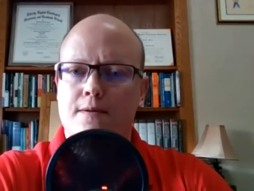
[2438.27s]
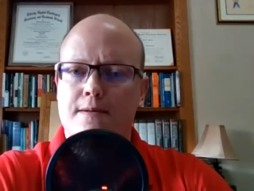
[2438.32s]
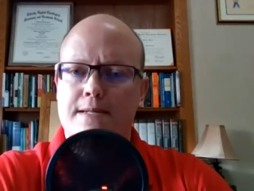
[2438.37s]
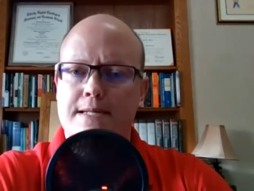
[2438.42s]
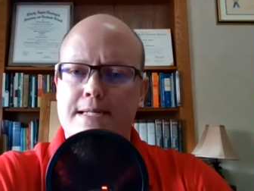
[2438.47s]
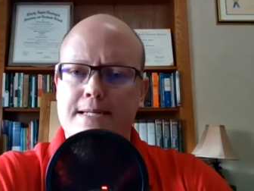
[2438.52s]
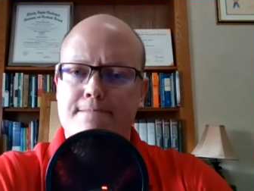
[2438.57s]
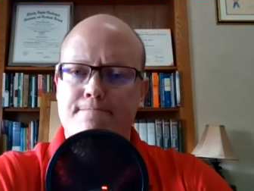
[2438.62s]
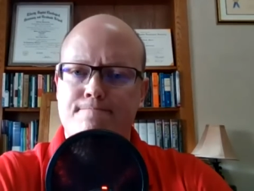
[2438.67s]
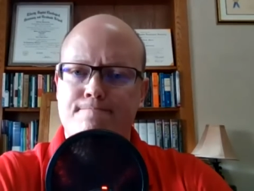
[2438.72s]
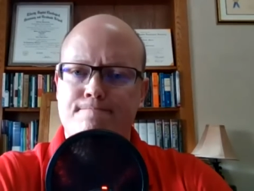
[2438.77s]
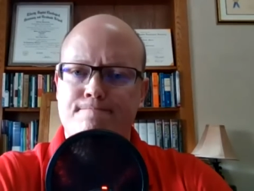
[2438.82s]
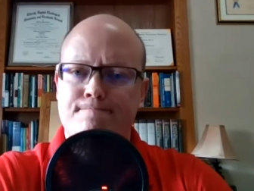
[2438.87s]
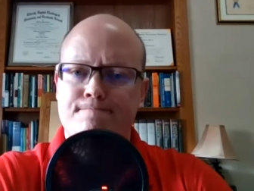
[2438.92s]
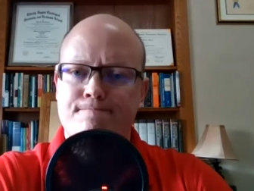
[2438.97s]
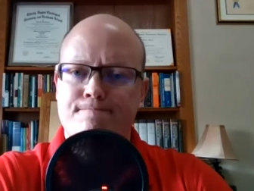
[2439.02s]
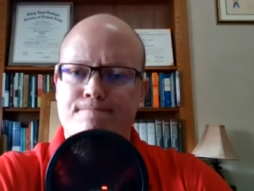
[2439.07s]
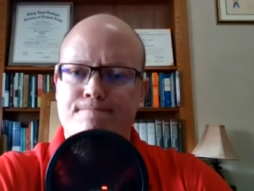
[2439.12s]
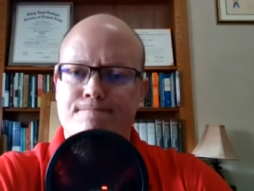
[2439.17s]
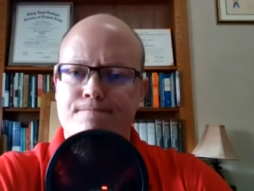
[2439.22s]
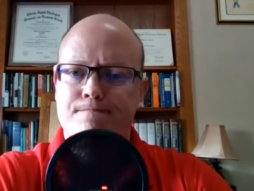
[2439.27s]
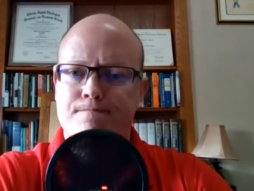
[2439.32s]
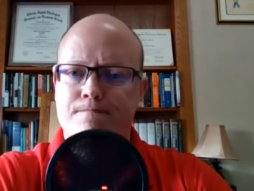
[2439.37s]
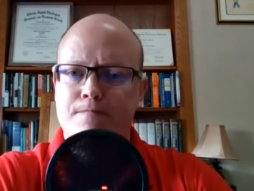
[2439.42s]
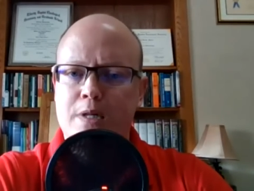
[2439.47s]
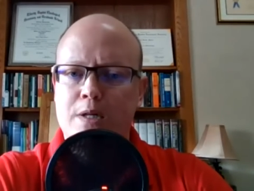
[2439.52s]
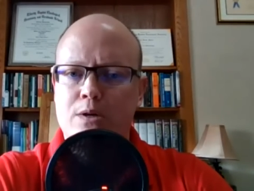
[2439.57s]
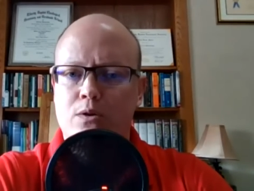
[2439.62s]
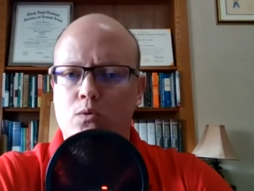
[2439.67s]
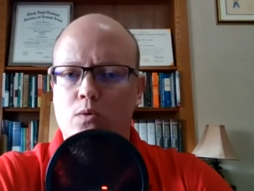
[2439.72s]
Um,
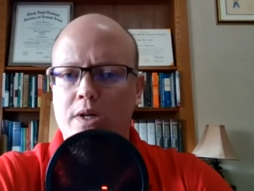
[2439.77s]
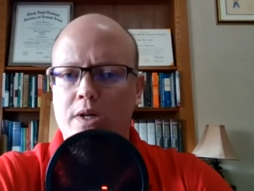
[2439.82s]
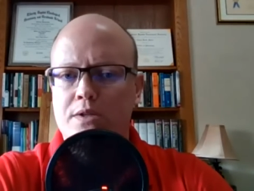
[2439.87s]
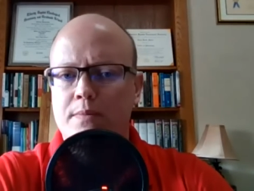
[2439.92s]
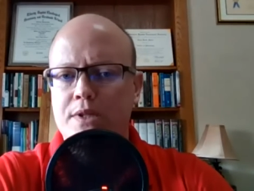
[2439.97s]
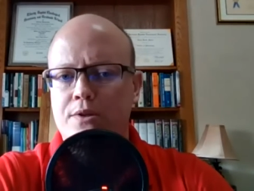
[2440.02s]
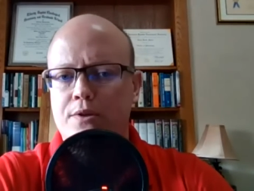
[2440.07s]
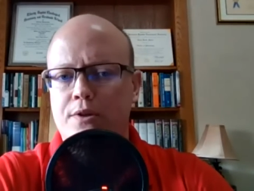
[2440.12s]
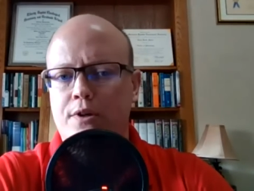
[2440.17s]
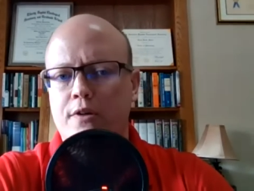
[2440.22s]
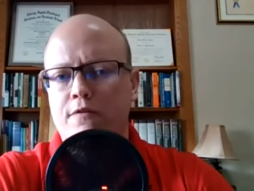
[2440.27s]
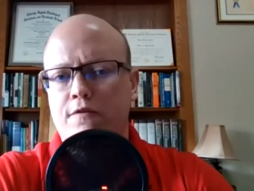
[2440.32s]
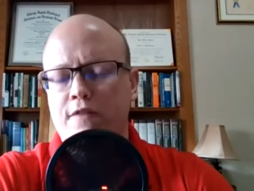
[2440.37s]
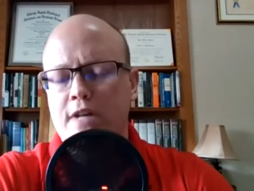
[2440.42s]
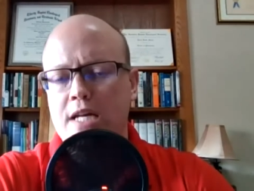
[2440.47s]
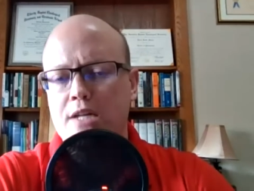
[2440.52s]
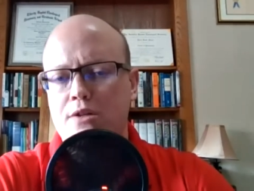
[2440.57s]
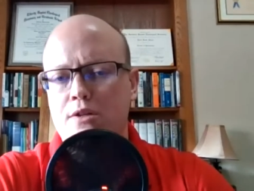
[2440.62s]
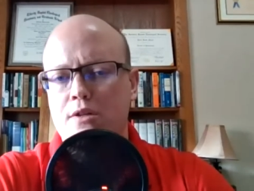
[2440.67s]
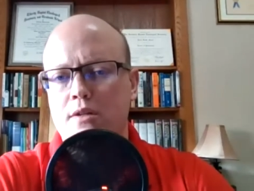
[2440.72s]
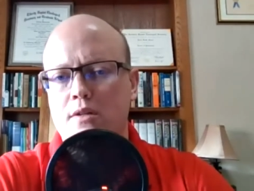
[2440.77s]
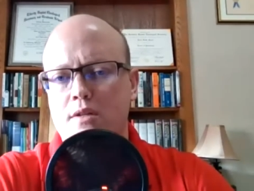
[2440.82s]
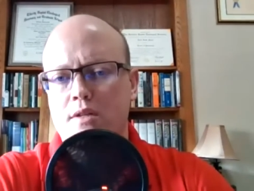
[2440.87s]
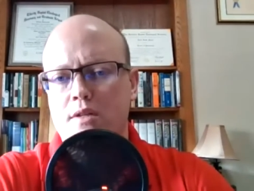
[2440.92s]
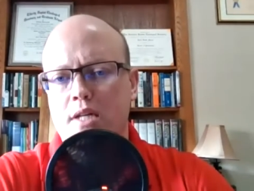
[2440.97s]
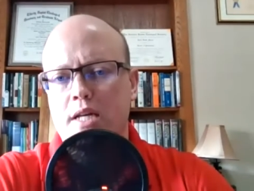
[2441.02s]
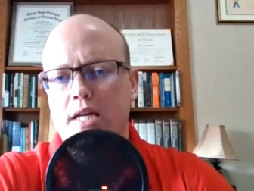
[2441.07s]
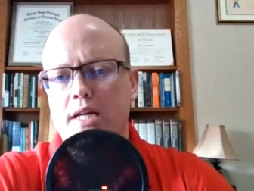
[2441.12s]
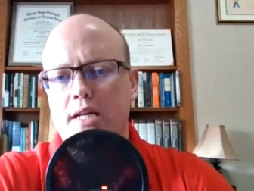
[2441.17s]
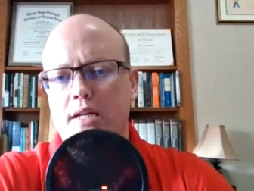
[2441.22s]
you know, the Westminster Confession
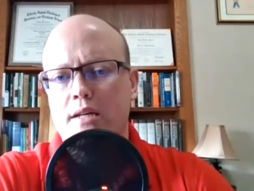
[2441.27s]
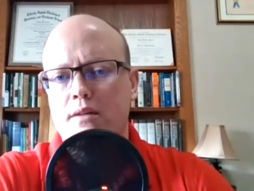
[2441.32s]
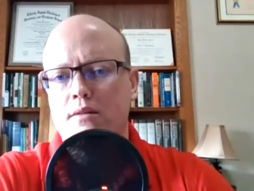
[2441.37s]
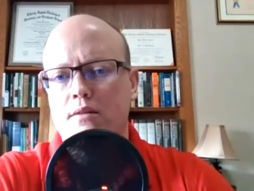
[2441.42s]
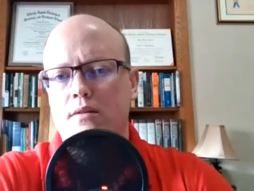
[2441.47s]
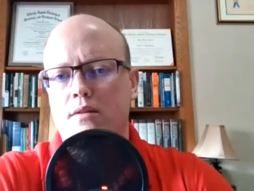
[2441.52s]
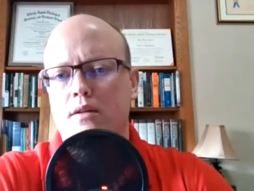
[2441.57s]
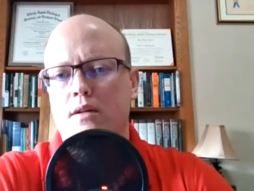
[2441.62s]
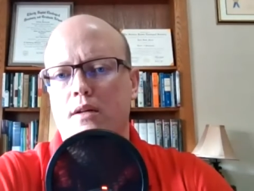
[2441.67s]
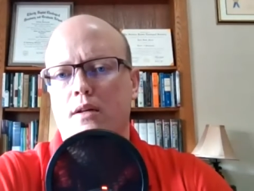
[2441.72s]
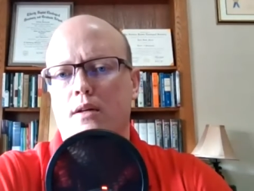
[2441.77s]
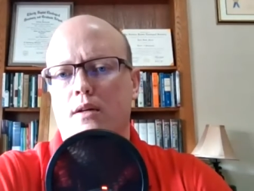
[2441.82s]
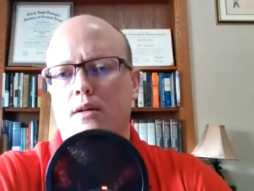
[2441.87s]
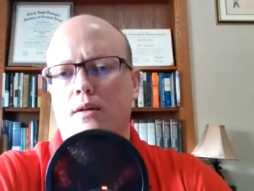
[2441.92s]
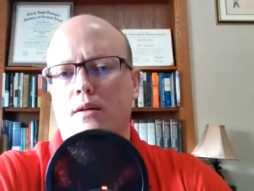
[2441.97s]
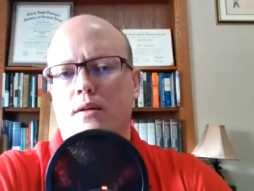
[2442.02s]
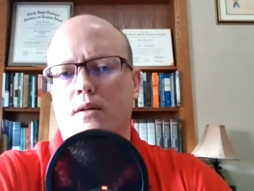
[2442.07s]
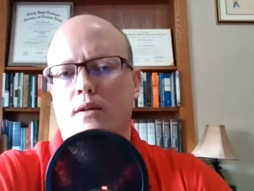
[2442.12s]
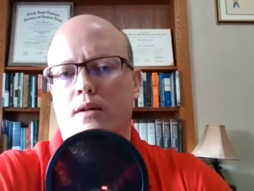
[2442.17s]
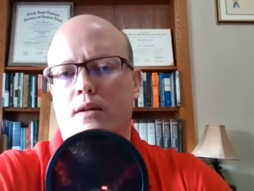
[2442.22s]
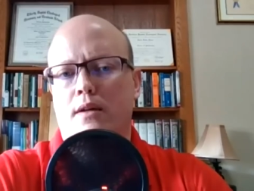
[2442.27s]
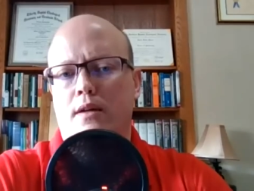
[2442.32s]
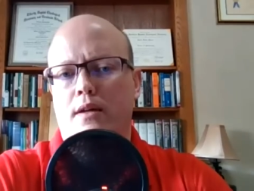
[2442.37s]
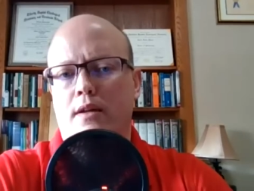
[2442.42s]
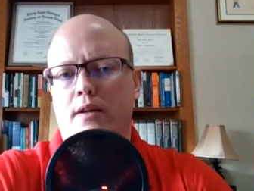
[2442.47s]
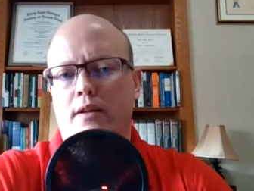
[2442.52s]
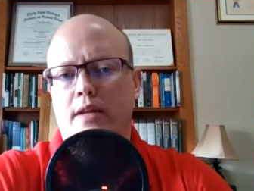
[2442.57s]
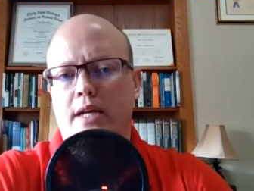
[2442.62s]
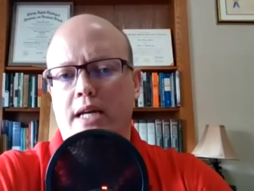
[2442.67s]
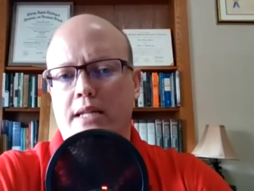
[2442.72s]
says
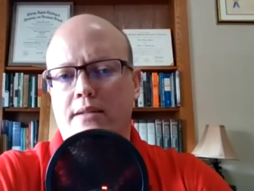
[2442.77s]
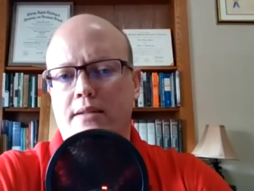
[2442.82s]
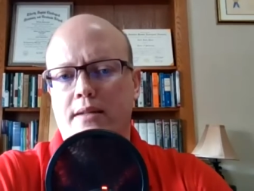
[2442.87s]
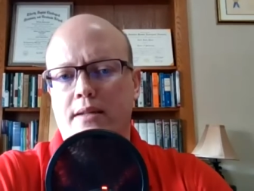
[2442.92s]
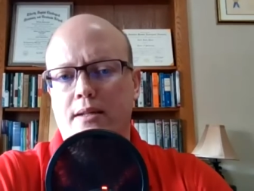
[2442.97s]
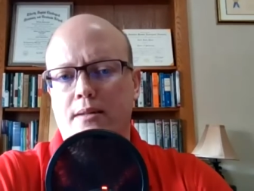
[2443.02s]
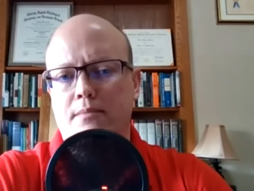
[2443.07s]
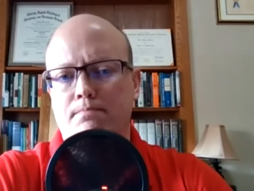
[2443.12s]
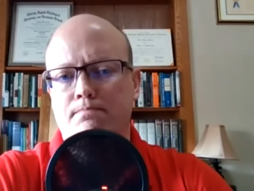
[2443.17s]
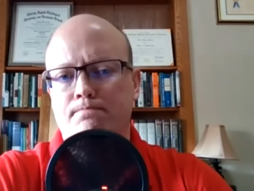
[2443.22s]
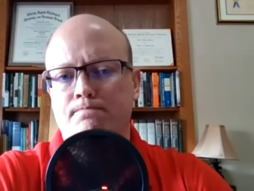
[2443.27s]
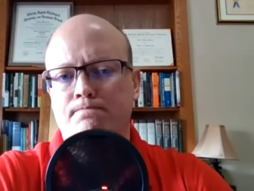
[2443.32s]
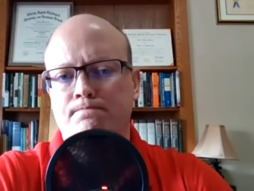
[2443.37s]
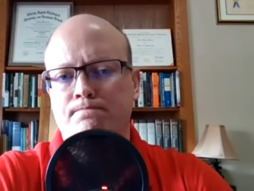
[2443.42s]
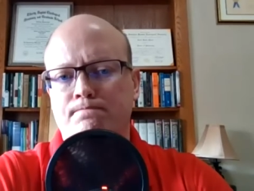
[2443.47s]
that, um,